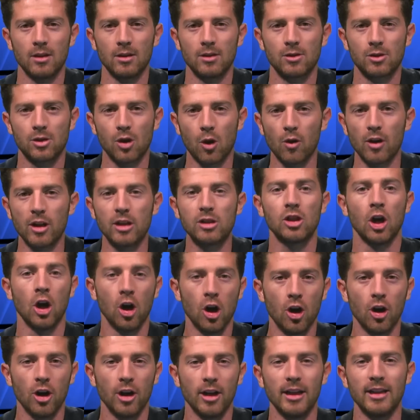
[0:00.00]
Sony's
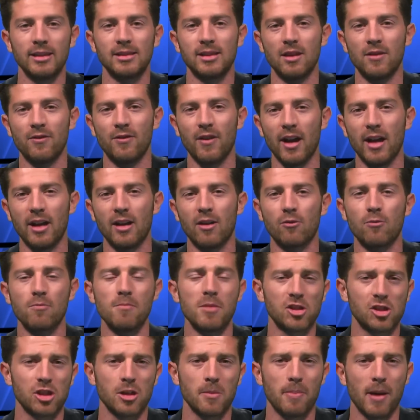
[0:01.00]
Hood is in the vein of
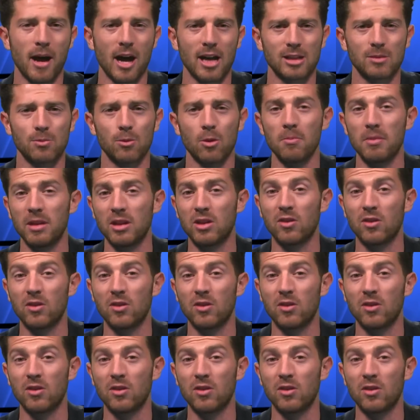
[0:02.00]
Mission Impossible meets